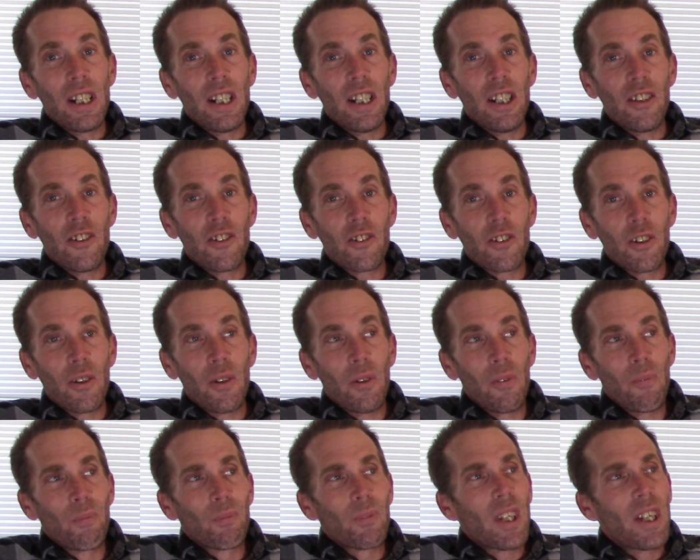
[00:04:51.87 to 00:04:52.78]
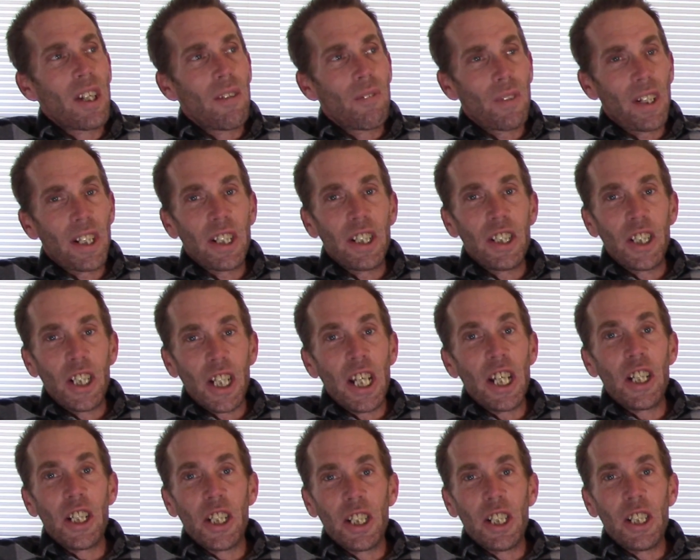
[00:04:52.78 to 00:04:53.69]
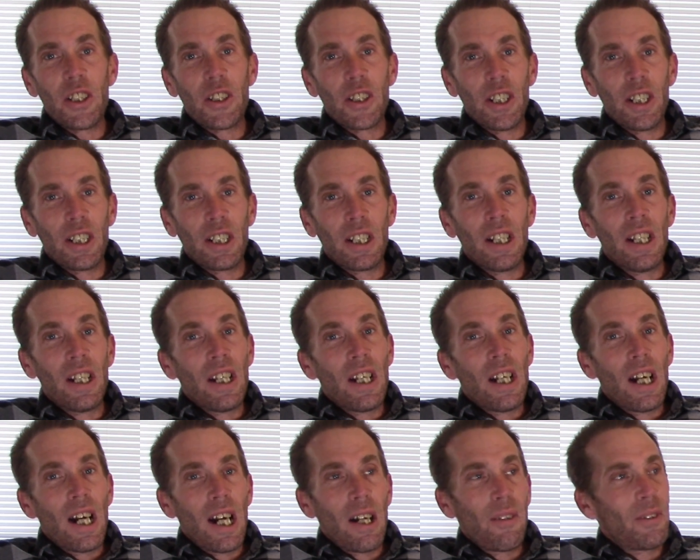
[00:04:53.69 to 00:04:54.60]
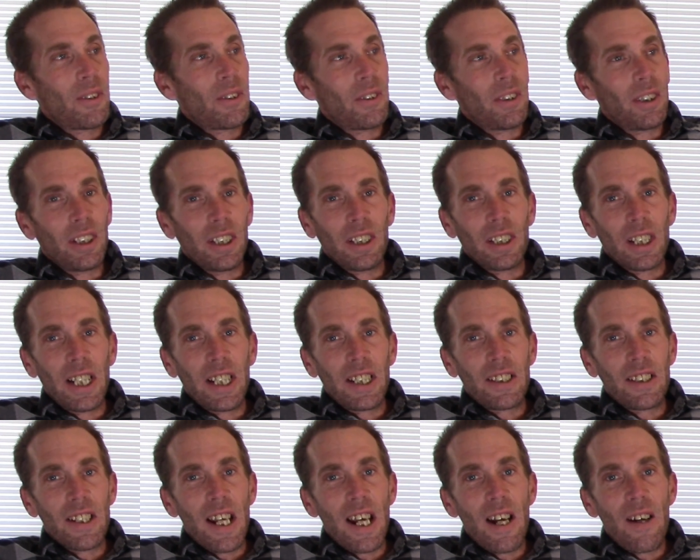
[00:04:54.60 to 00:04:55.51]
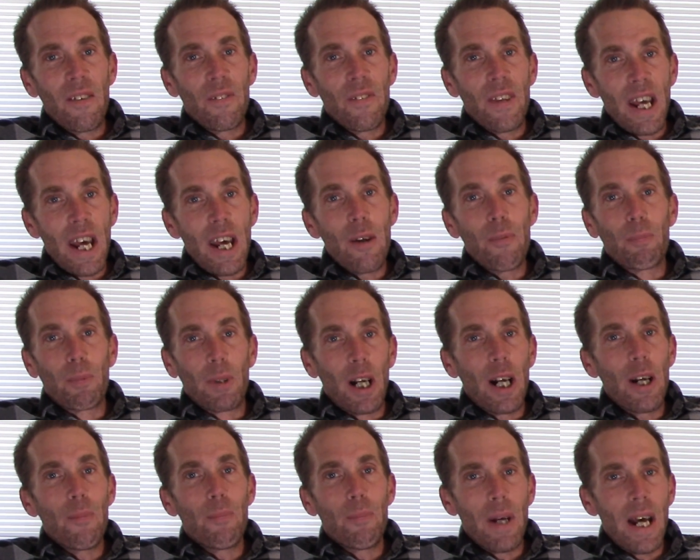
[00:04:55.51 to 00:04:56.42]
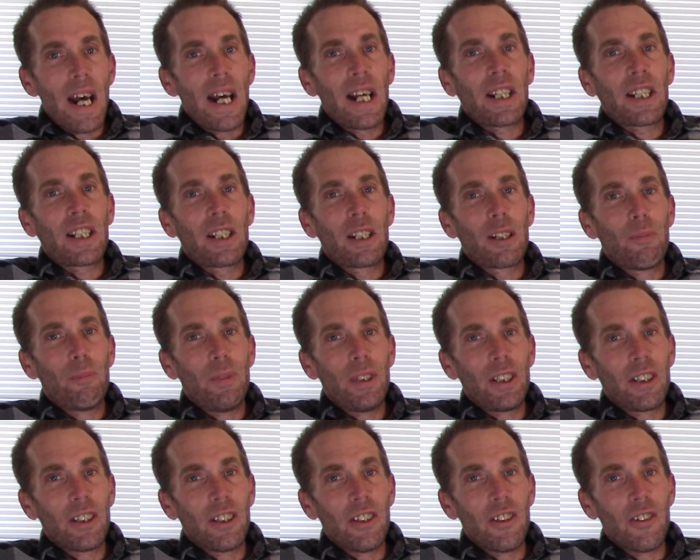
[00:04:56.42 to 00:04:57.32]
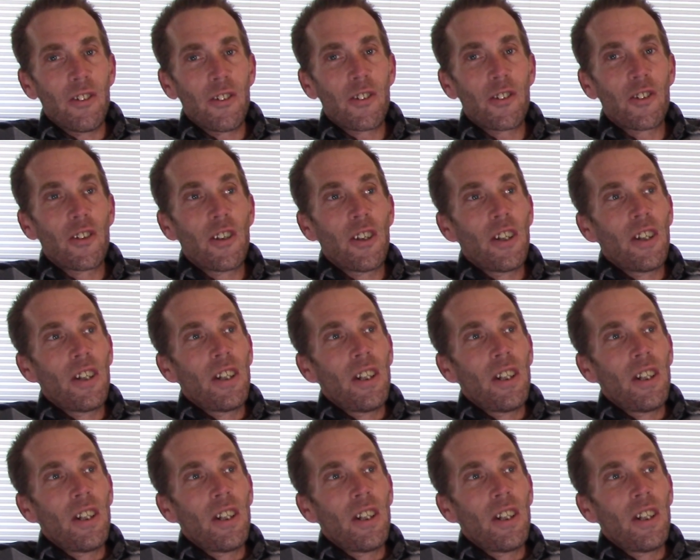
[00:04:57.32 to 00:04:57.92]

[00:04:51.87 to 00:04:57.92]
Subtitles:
And so if I could change anything, I would really like to have that brought back, because